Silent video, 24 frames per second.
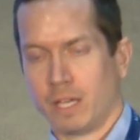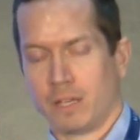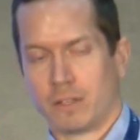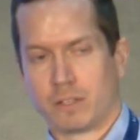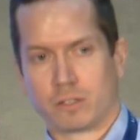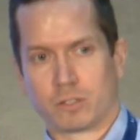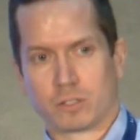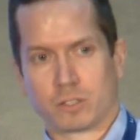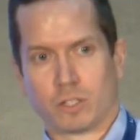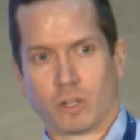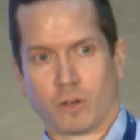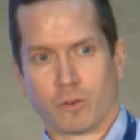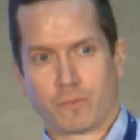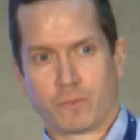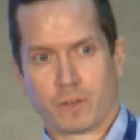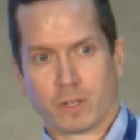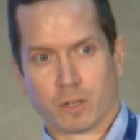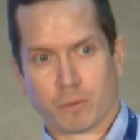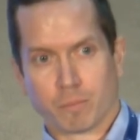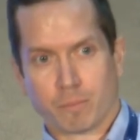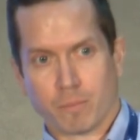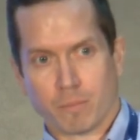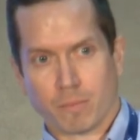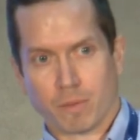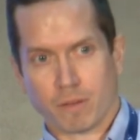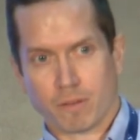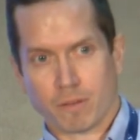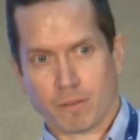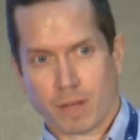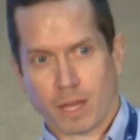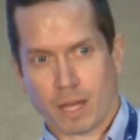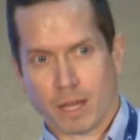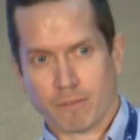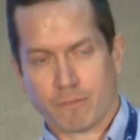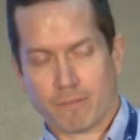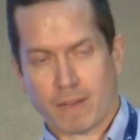There's no field
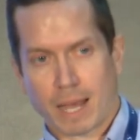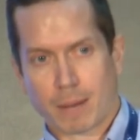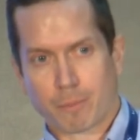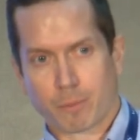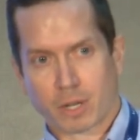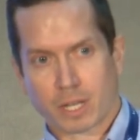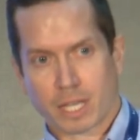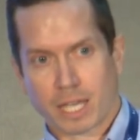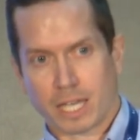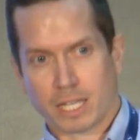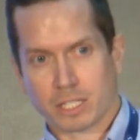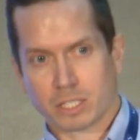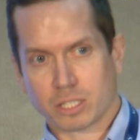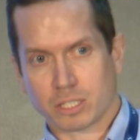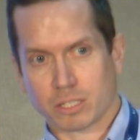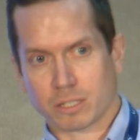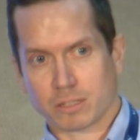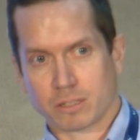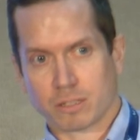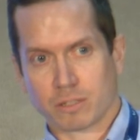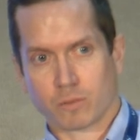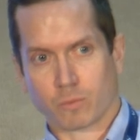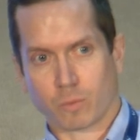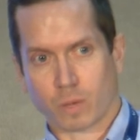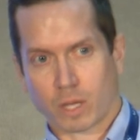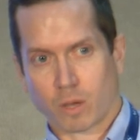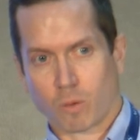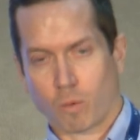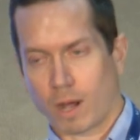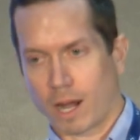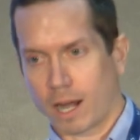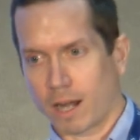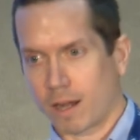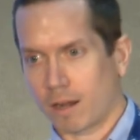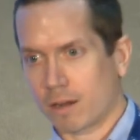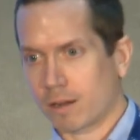fabrication
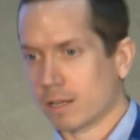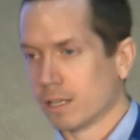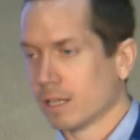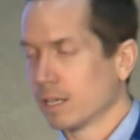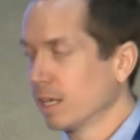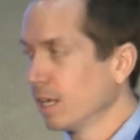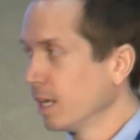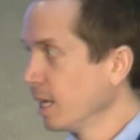required.